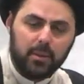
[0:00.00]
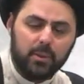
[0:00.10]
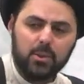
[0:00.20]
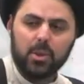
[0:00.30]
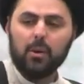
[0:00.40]

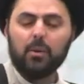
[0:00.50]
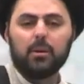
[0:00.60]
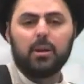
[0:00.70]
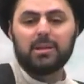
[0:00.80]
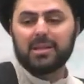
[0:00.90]
So
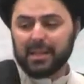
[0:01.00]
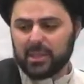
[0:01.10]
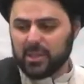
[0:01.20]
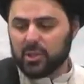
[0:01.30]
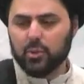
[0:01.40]
in such
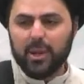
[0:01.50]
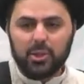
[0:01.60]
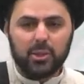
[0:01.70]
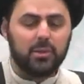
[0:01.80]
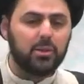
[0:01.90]

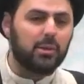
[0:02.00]
situations,